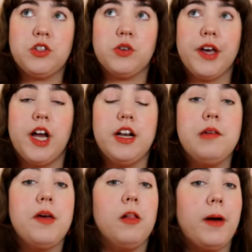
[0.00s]
So I got an
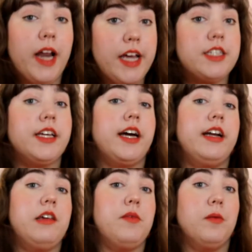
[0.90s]
email about ACE and I
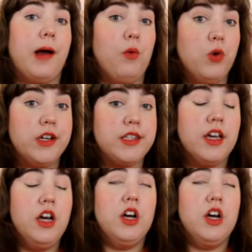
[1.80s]
got an email about Woods.